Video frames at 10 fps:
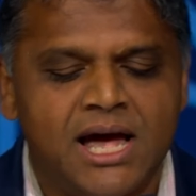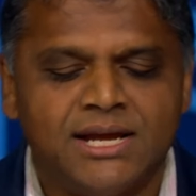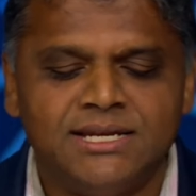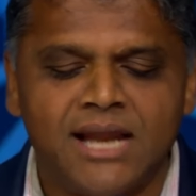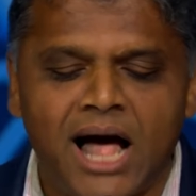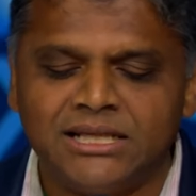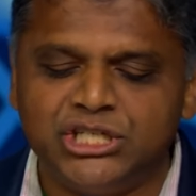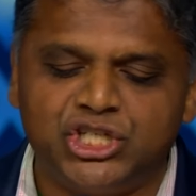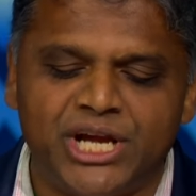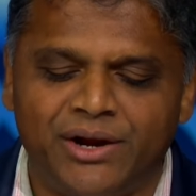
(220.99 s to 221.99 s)
knowledge
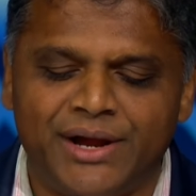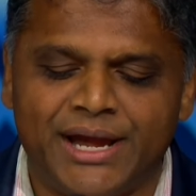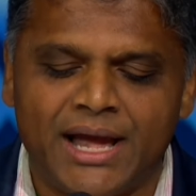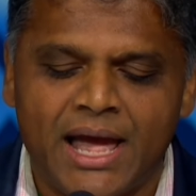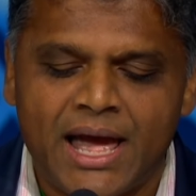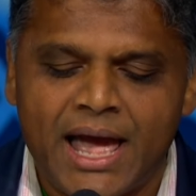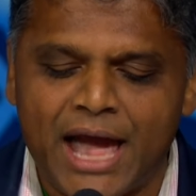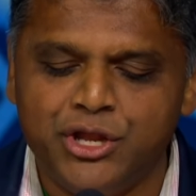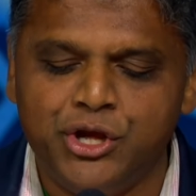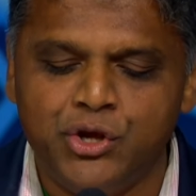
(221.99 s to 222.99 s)
sharing,
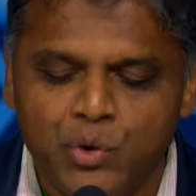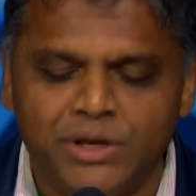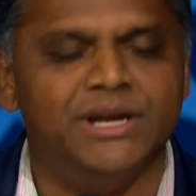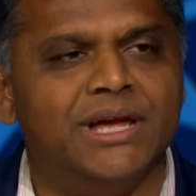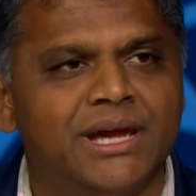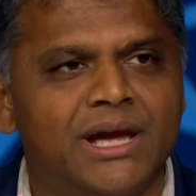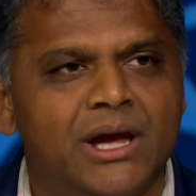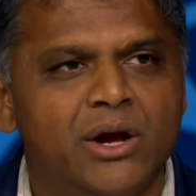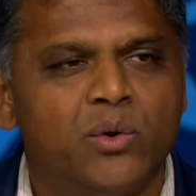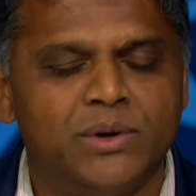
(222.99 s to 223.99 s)
and unity,
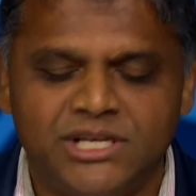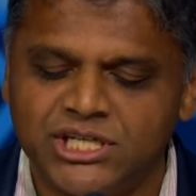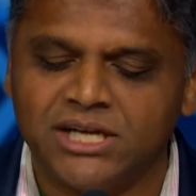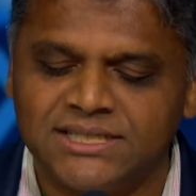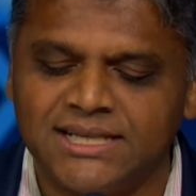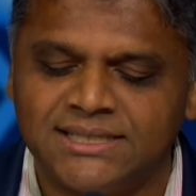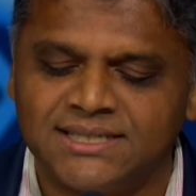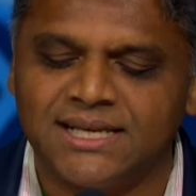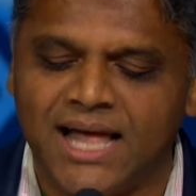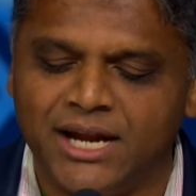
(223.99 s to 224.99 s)
with Jalsa
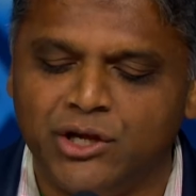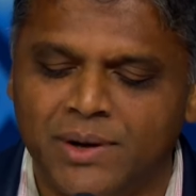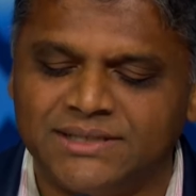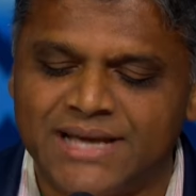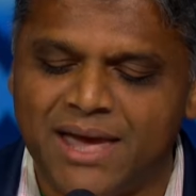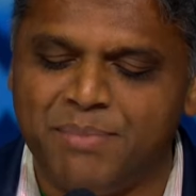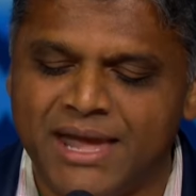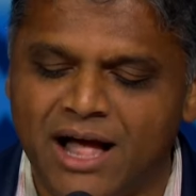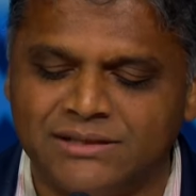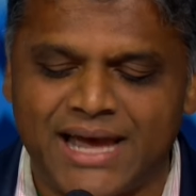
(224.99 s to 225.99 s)
Salana USA
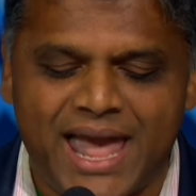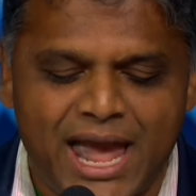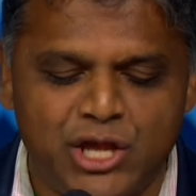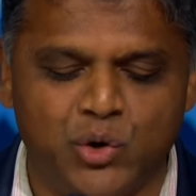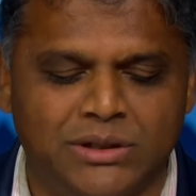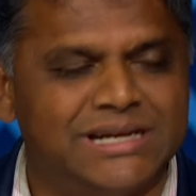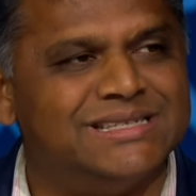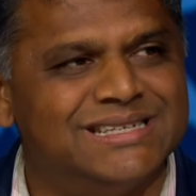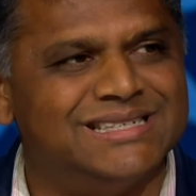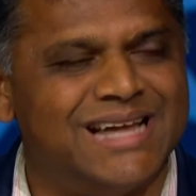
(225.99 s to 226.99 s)
being held annually
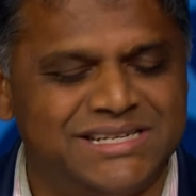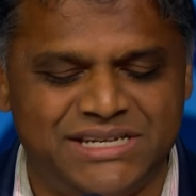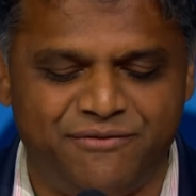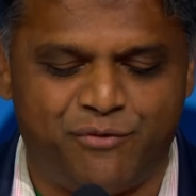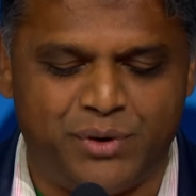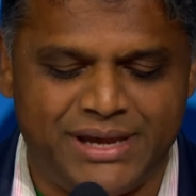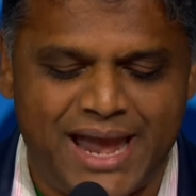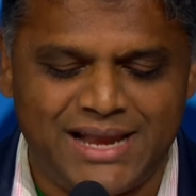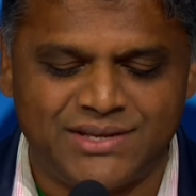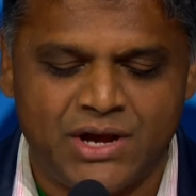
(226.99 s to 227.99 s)
since
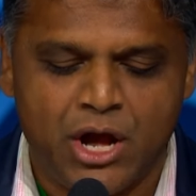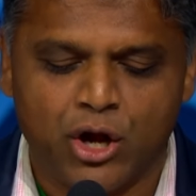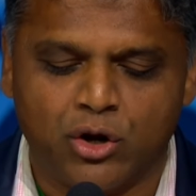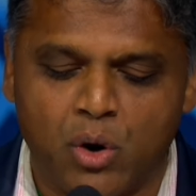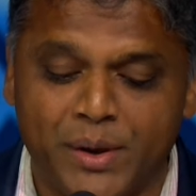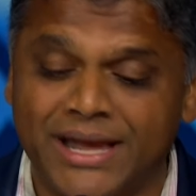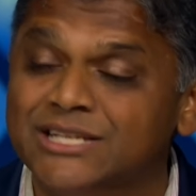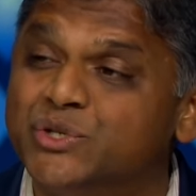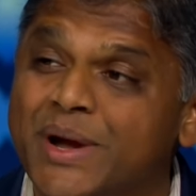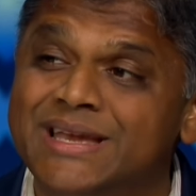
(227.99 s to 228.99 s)
1948, growing
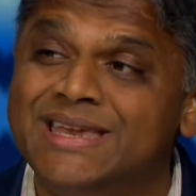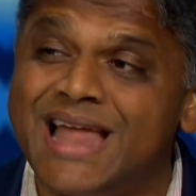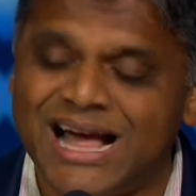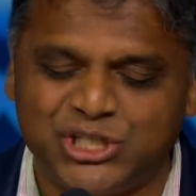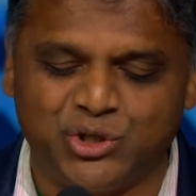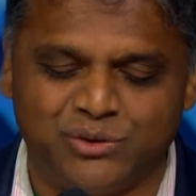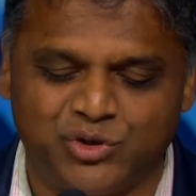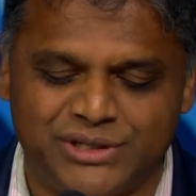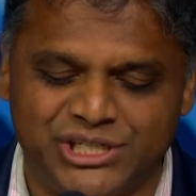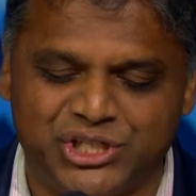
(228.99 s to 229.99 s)
into a national
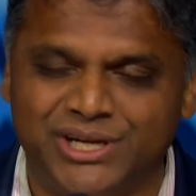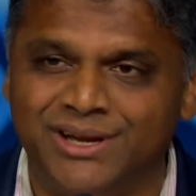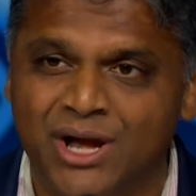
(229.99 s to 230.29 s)
tradition,